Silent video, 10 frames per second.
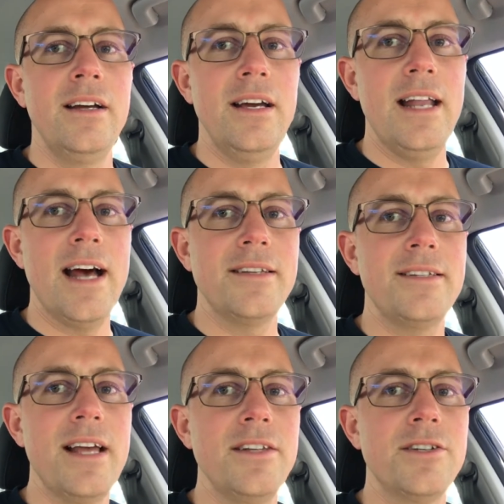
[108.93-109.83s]
it has
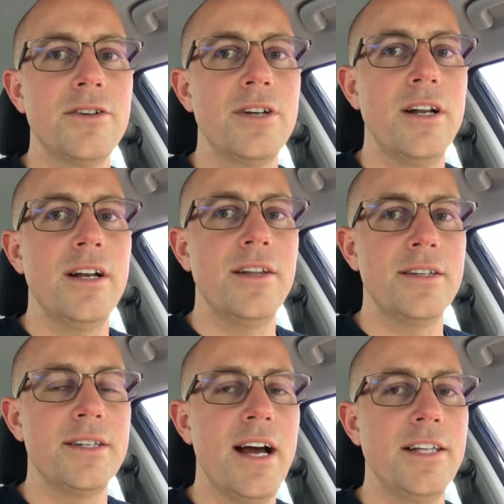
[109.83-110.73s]
sensors on it on the
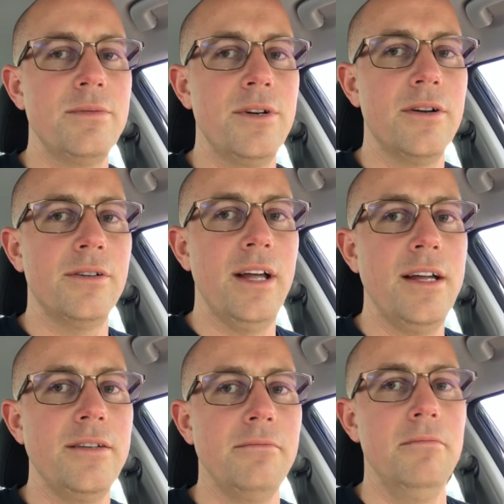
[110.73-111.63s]
sides when you're lane